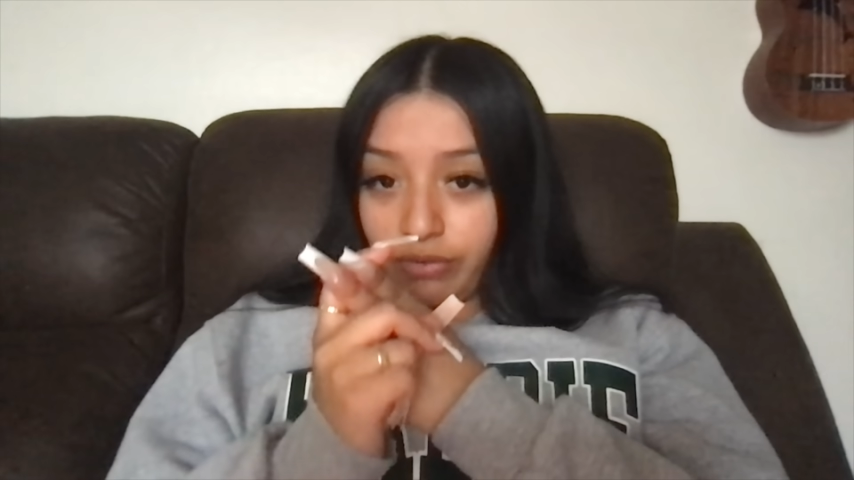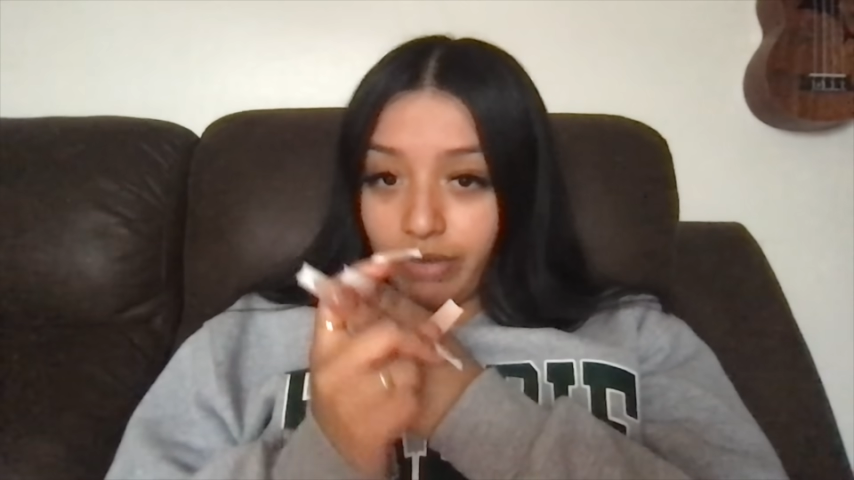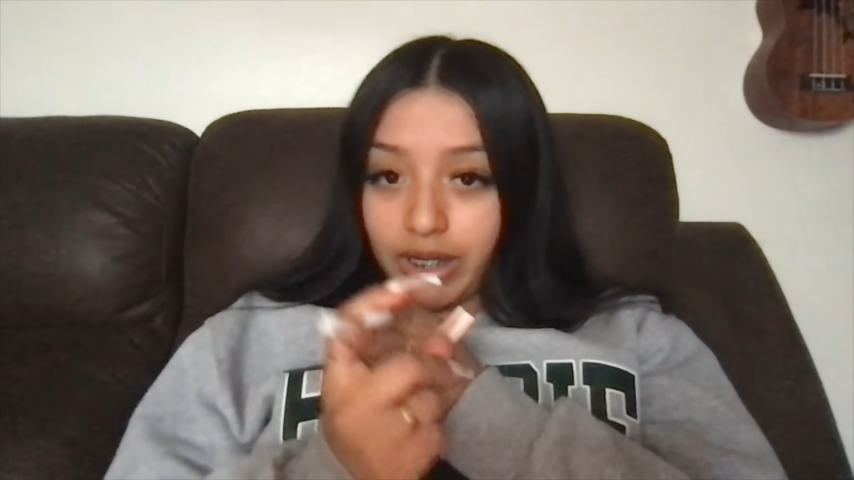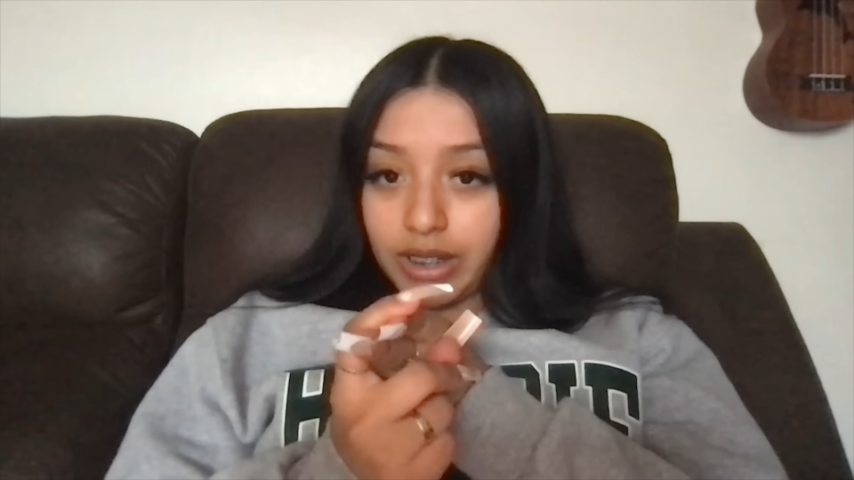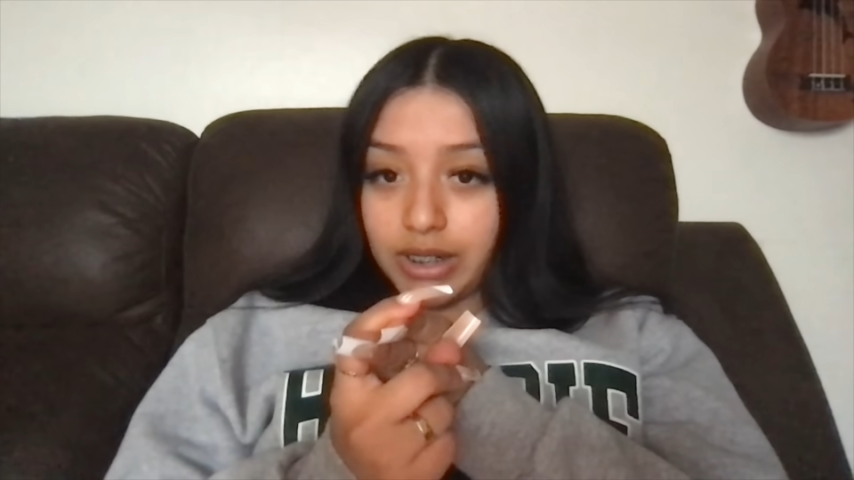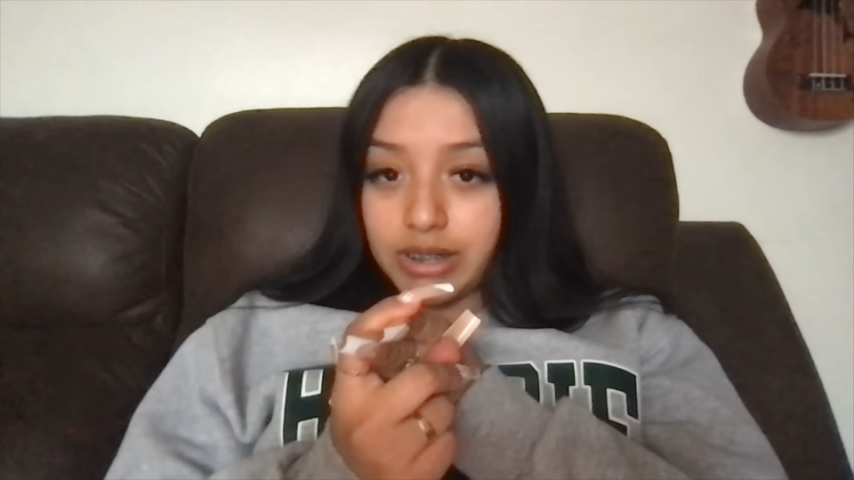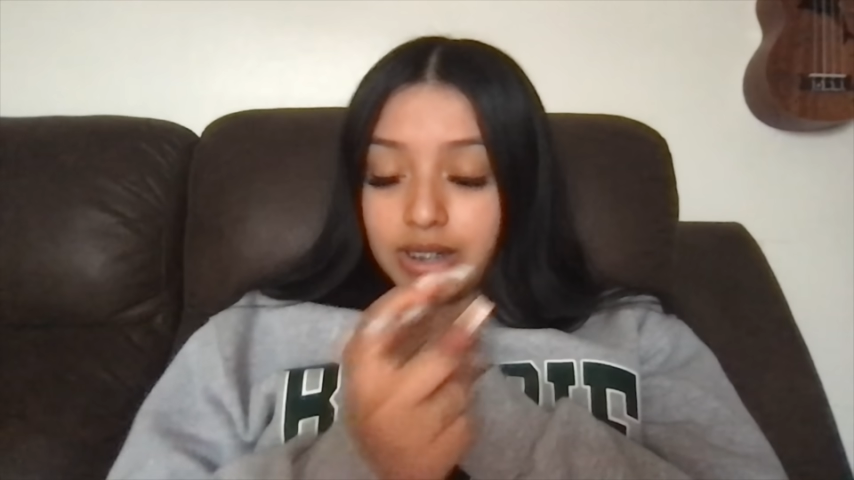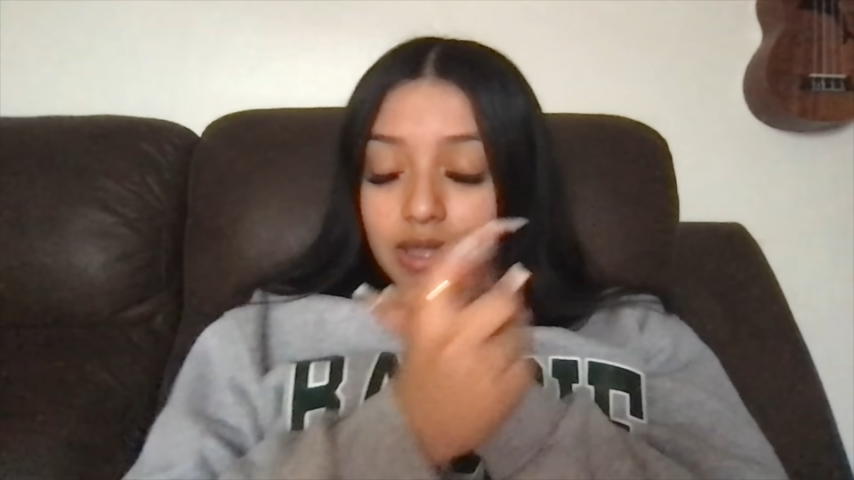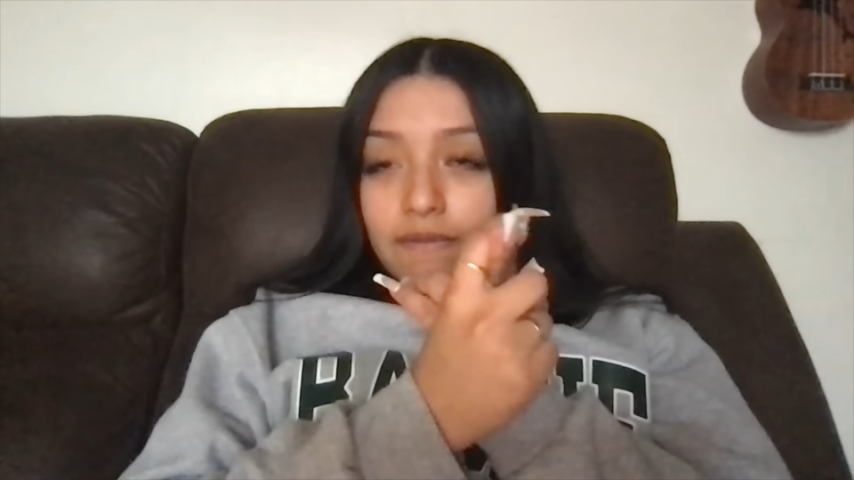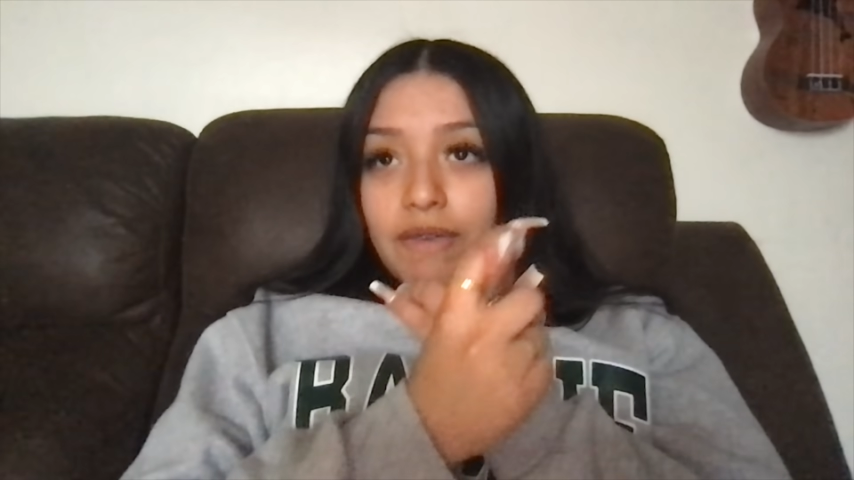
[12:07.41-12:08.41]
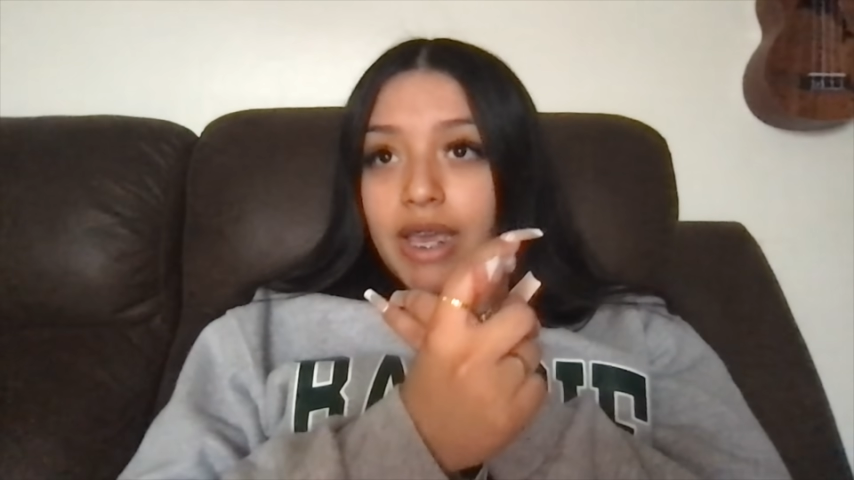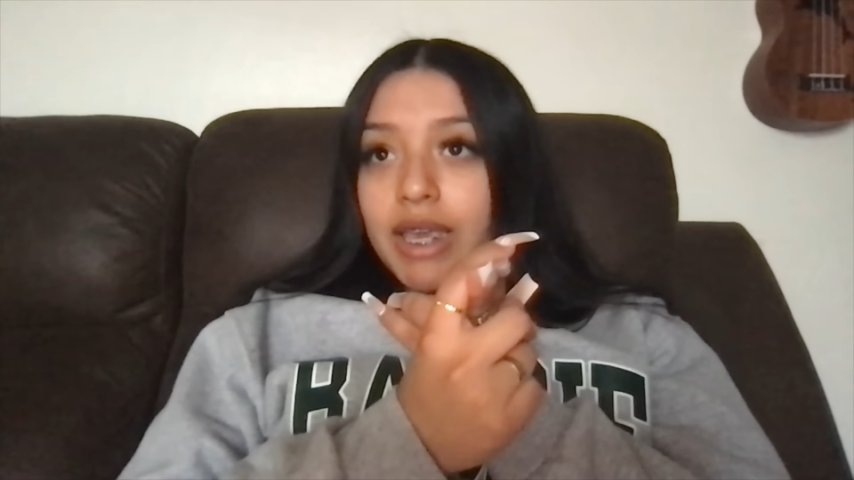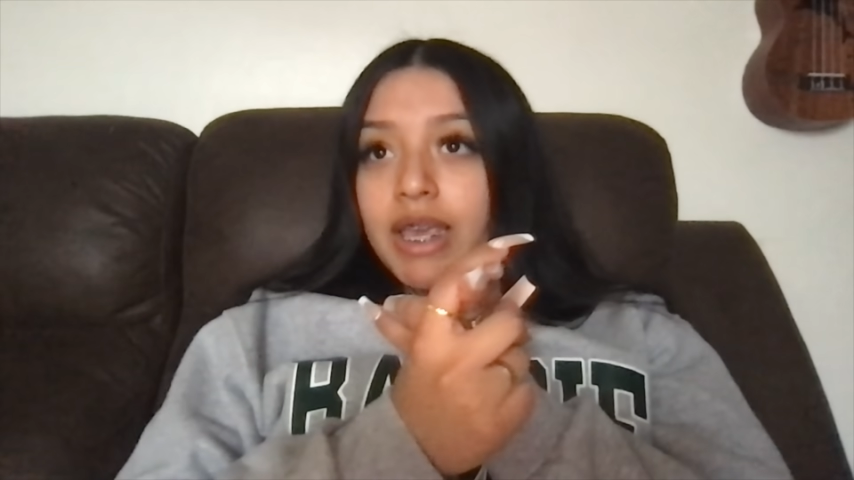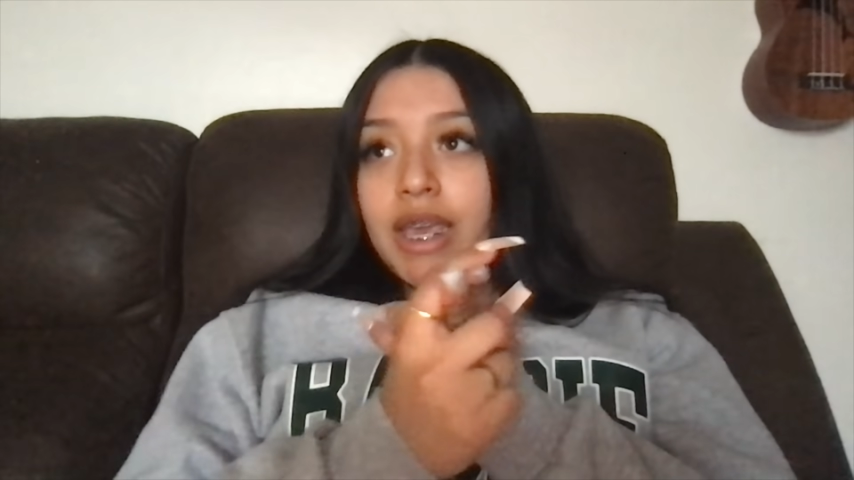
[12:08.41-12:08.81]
inviting us to the event.